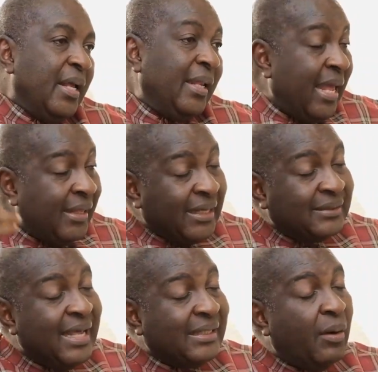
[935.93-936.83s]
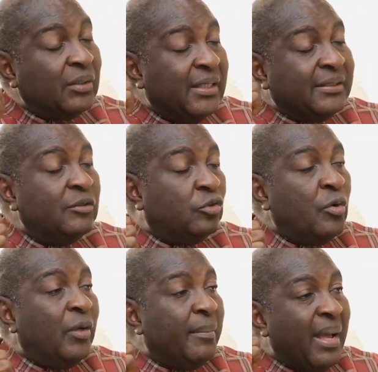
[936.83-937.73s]
Beautiful. Like last night, I was listening to
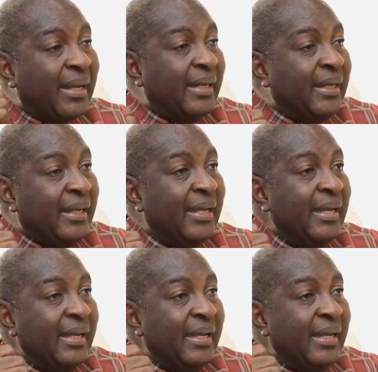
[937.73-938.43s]
you on the Makane,